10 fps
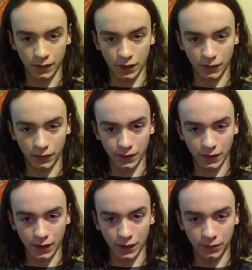I've had a
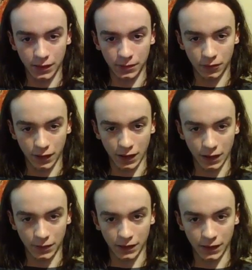lot of people
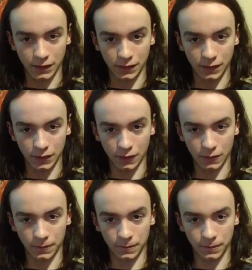comment, you know,
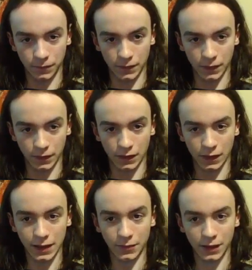
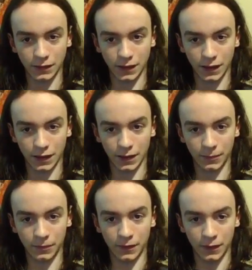claiming that I'm
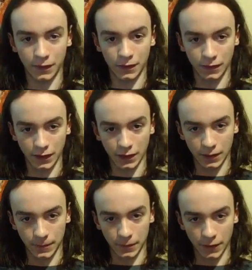like a
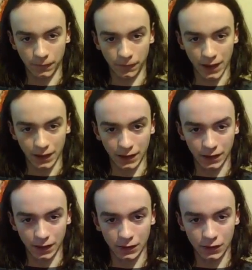fake,
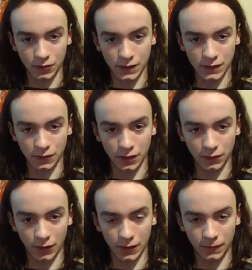and doing so in a
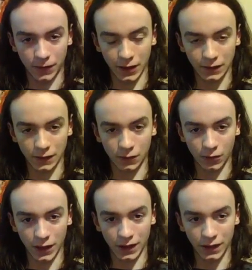very violent
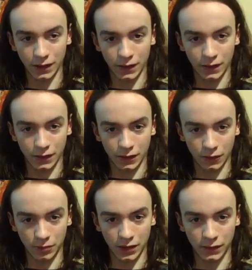way, you know,
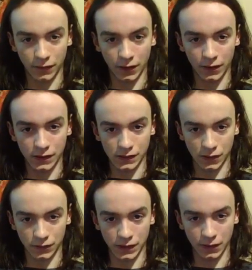being very
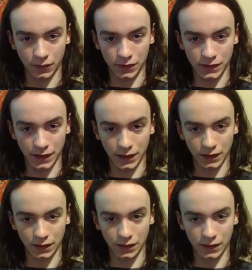insulting while saying it,
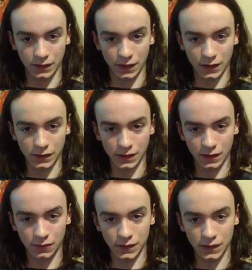and I
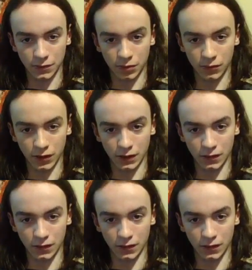don't see the point.